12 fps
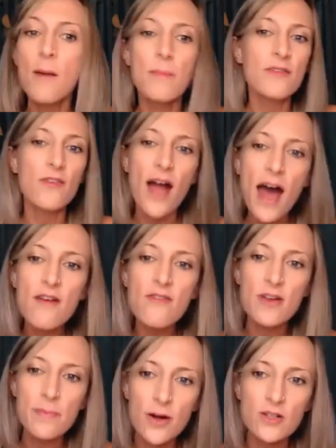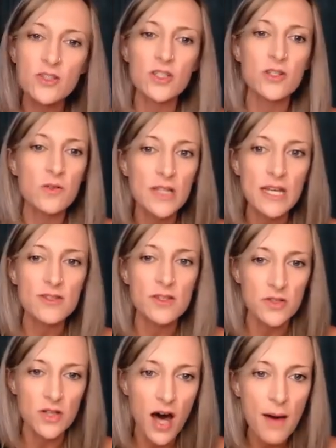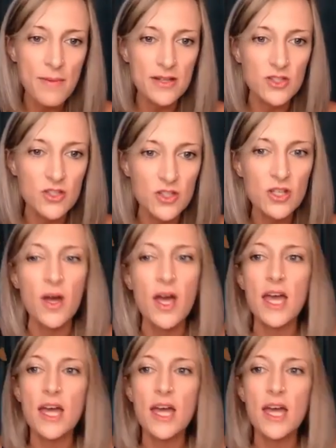but for every person who leaves those comments too.